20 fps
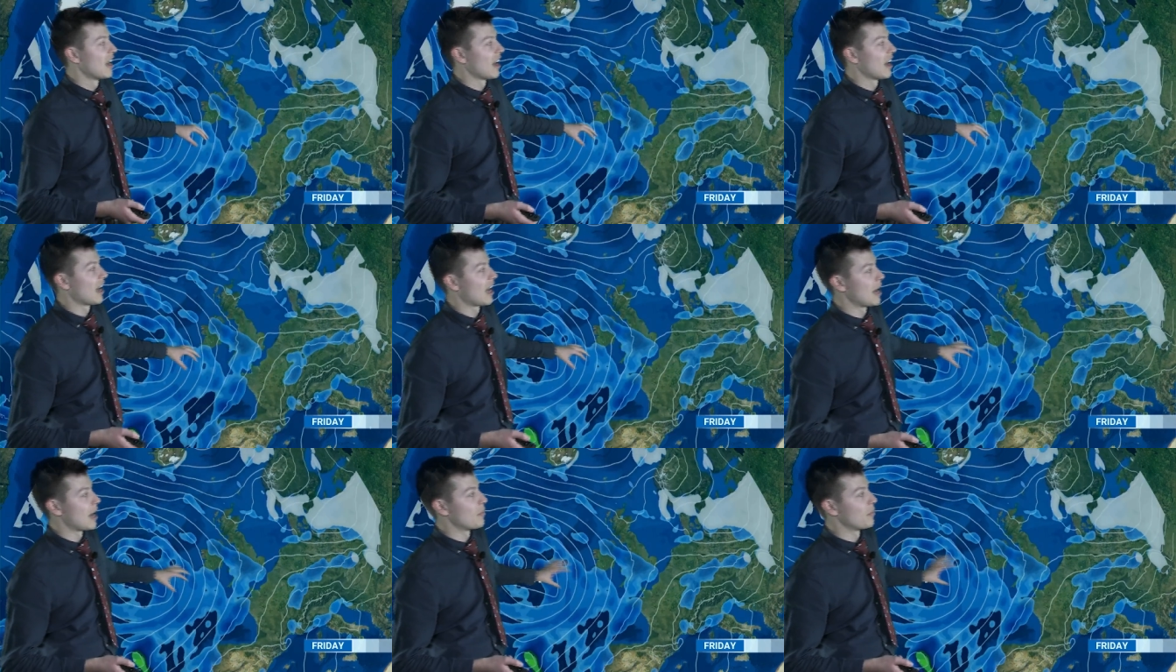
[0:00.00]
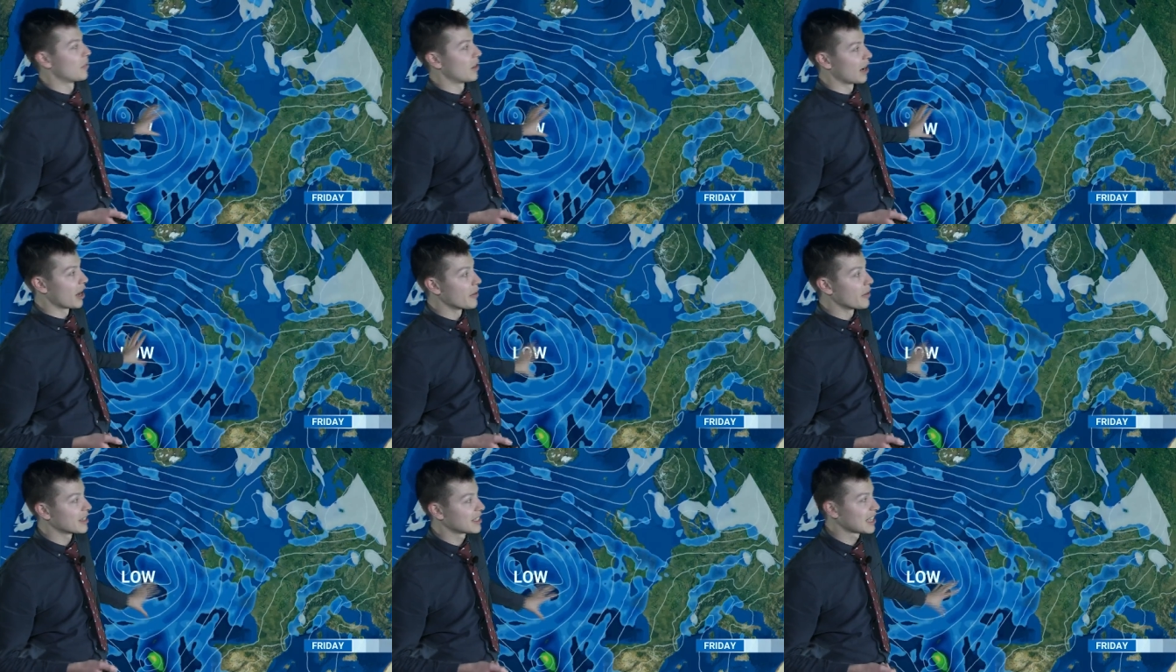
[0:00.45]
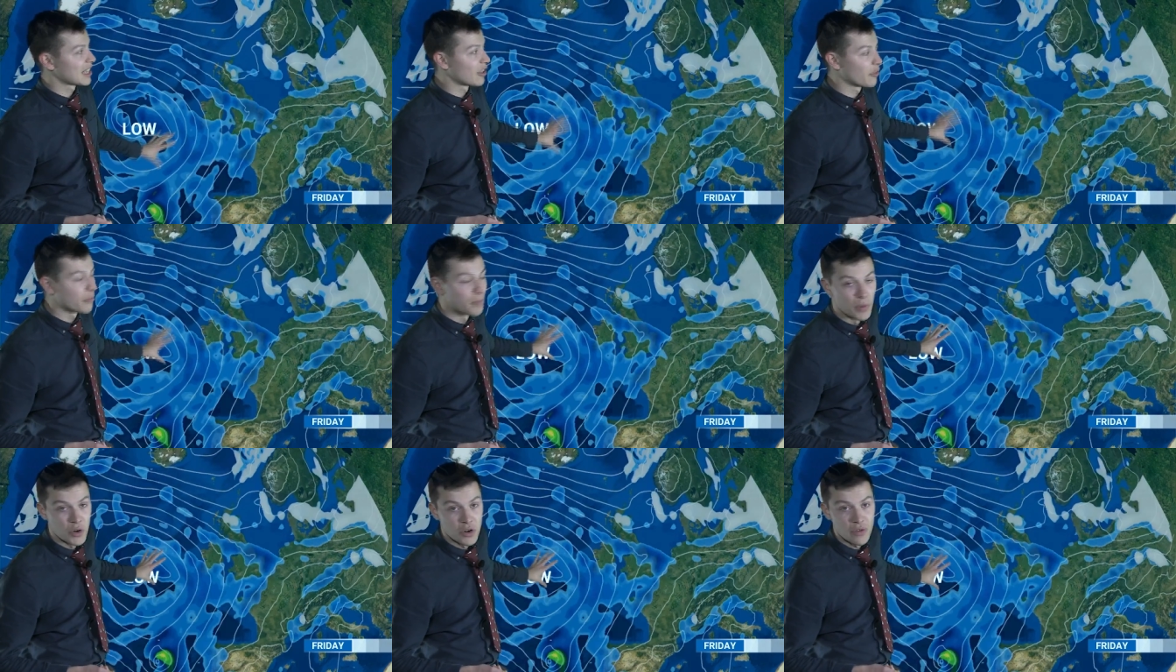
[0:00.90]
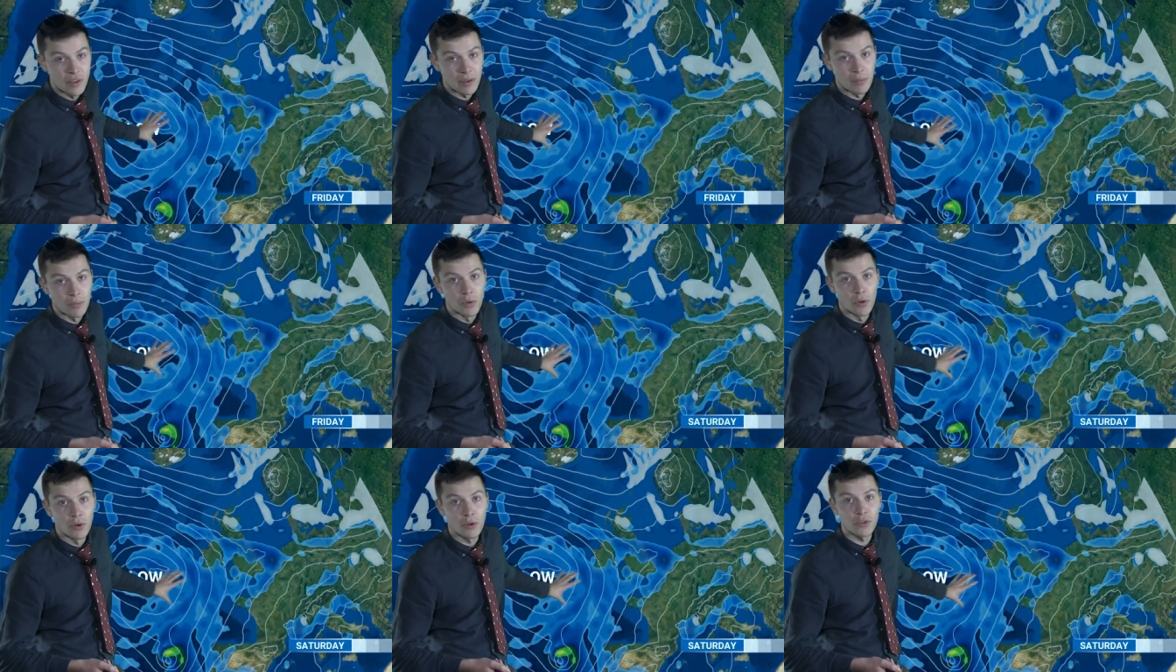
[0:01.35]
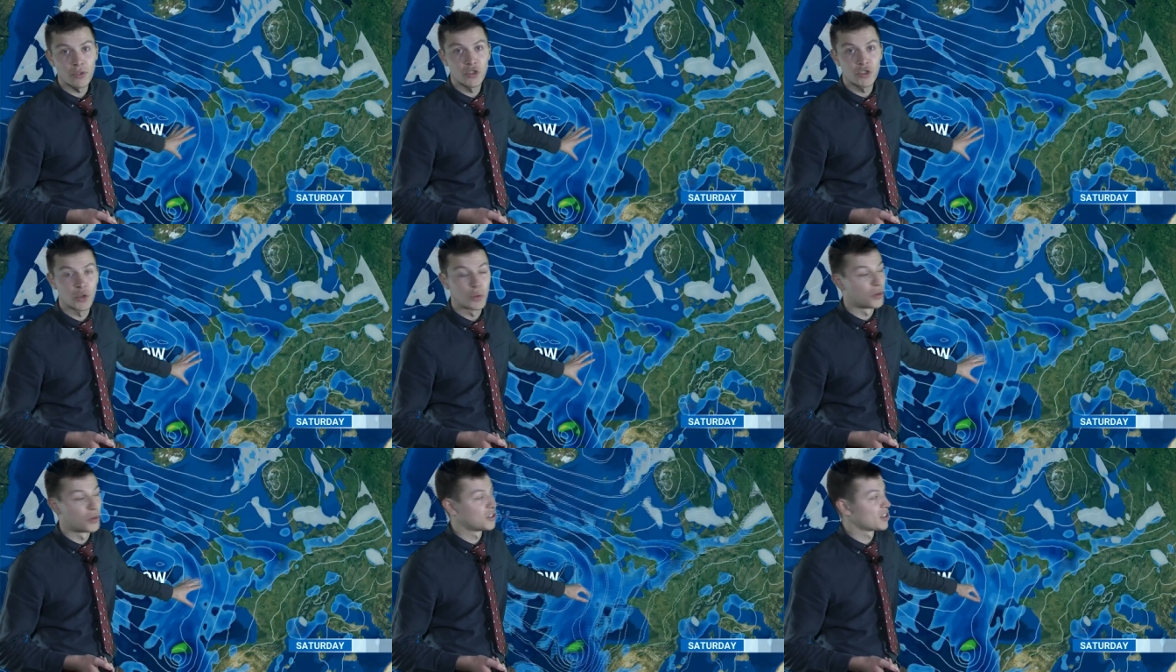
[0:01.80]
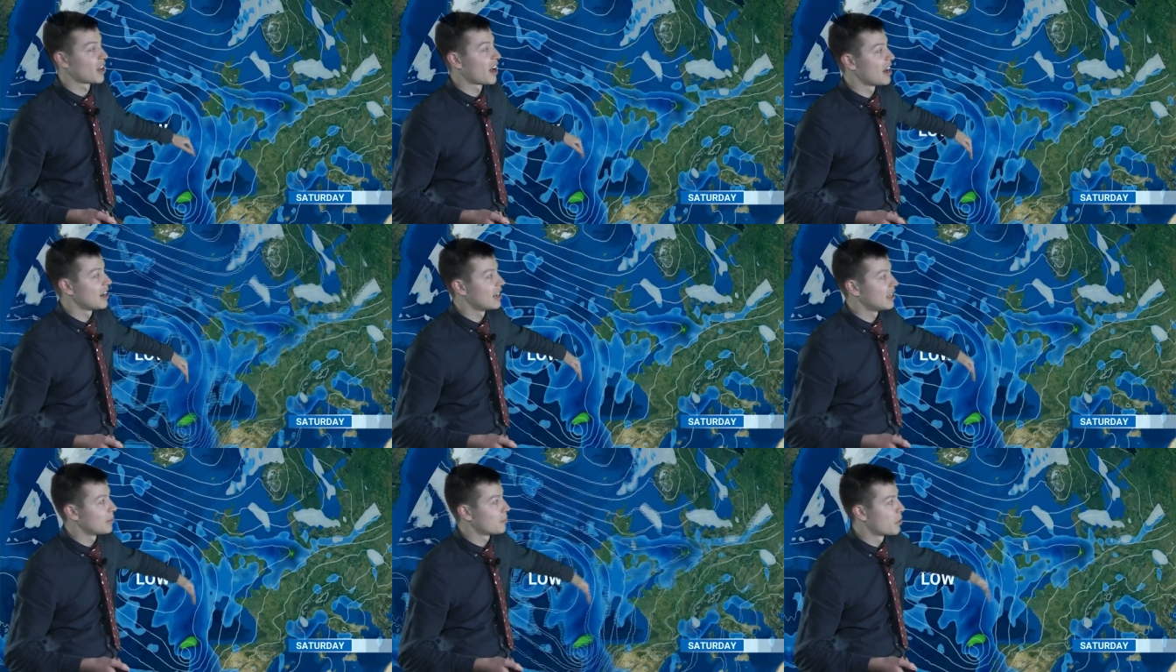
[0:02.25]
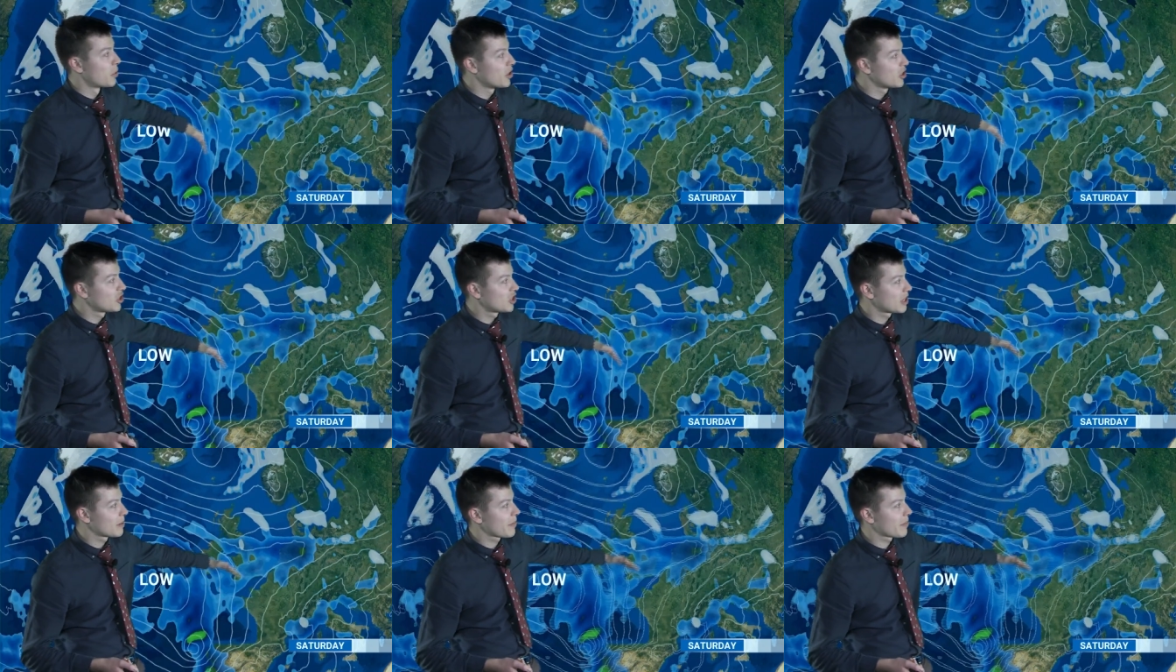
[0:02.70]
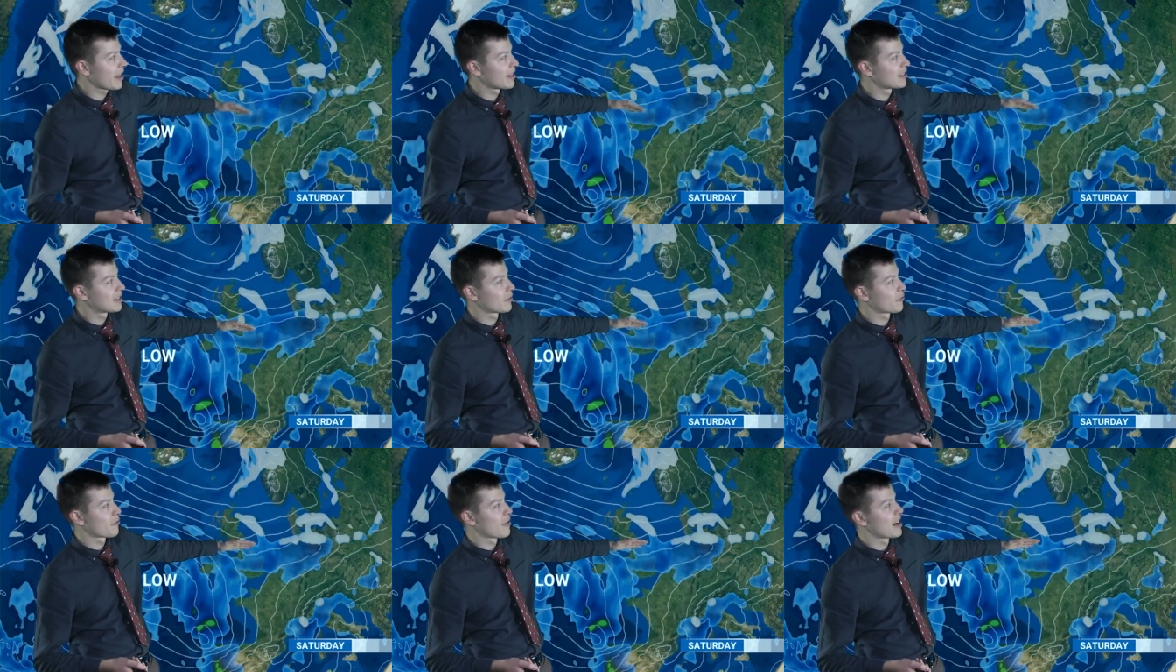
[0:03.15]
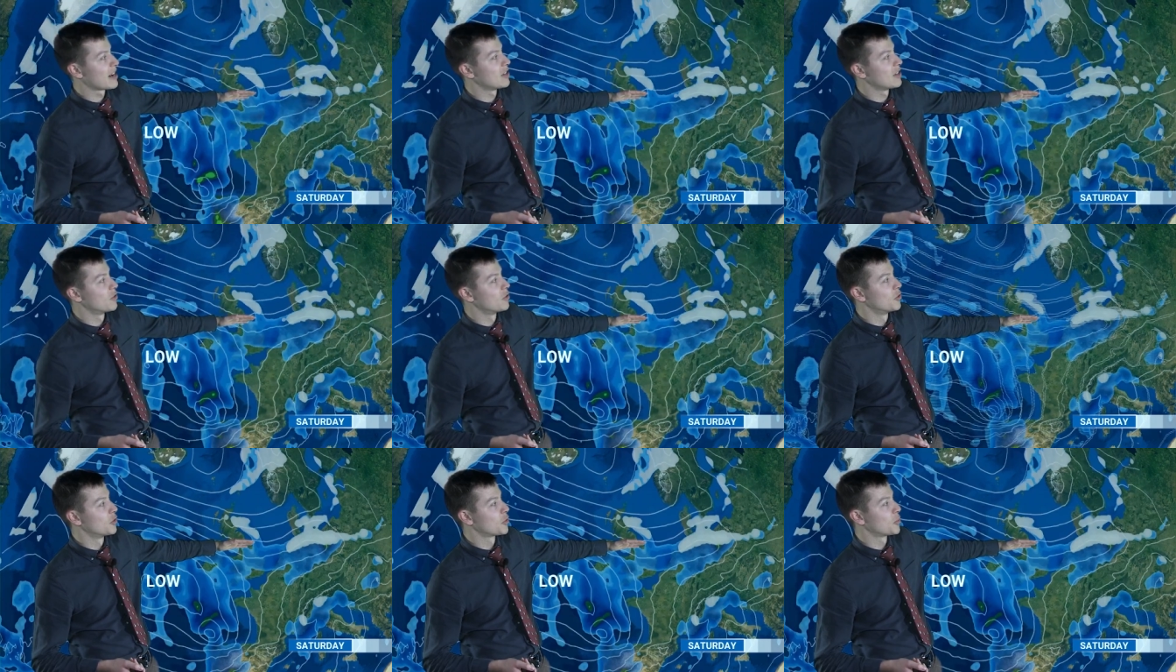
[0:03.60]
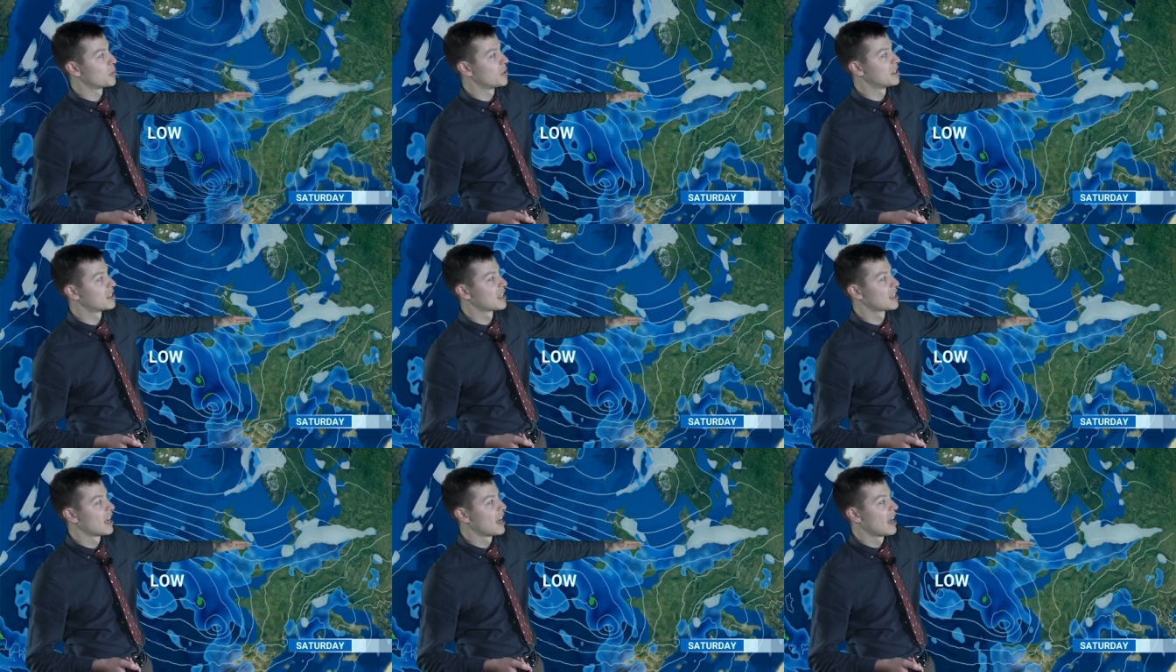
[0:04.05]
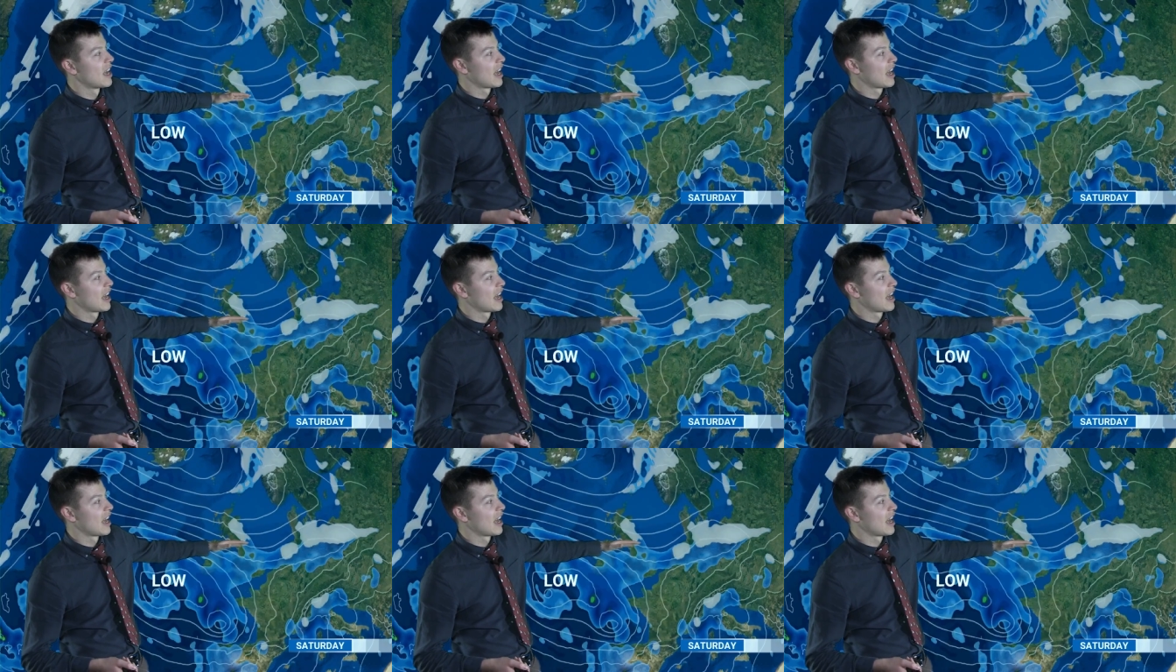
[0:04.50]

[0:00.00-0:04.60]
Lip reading: The low itself moving more towards Ireland, pushing bands of rain northwards,